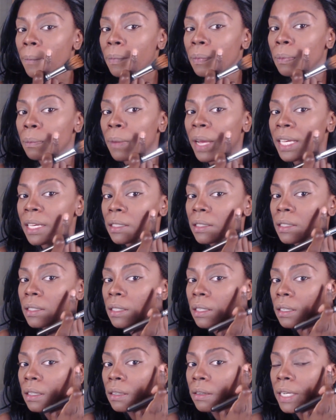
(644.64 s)
my
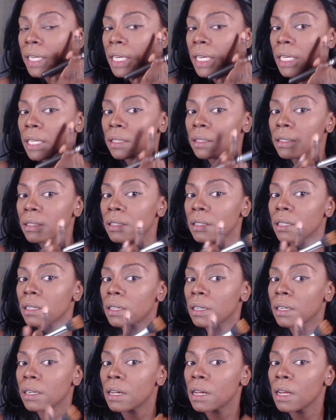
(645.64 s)
concealer ends,
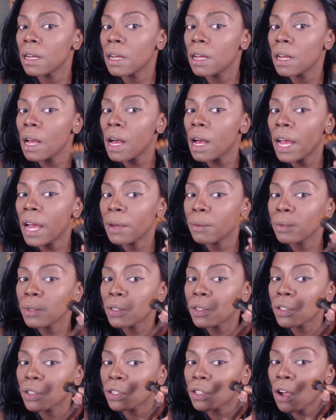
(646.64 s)
I will
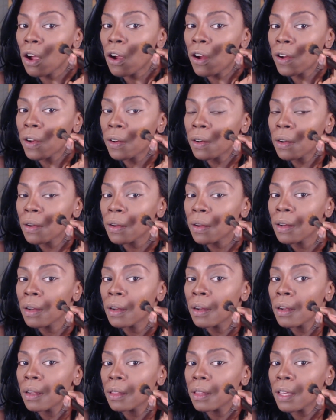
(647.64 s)
start
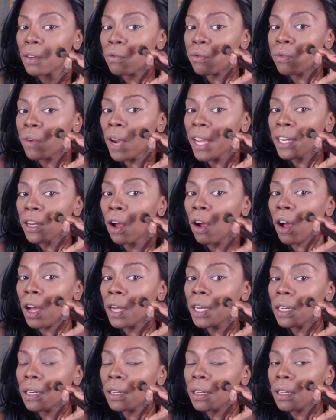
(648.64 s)
like right
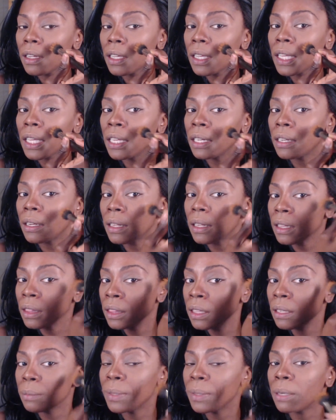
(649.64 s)
on it and a
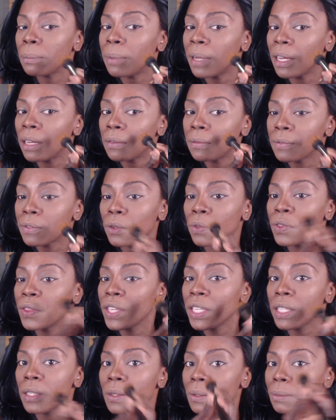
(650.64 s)
little bit above, so
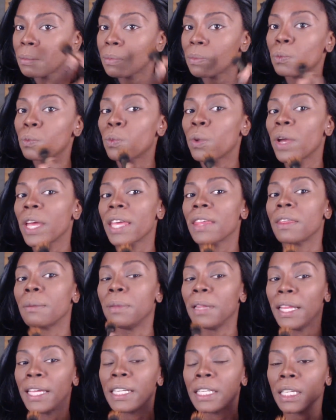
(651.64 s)
this way the
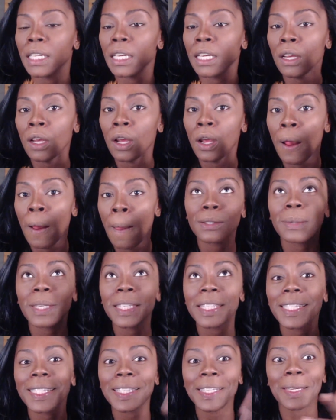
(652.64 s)
blending, so
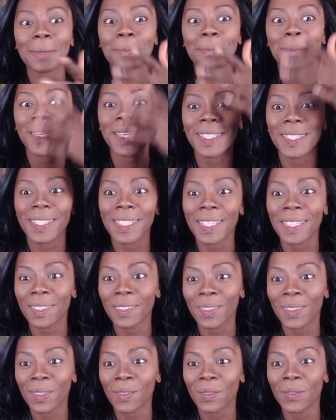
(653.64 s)
basically it makes it
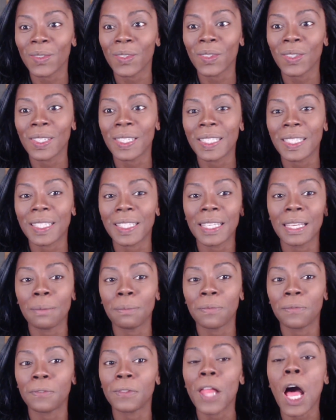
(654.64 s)

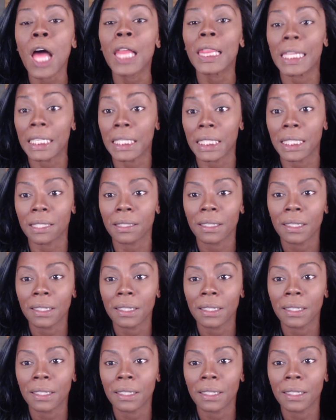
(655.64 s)
seem flawless.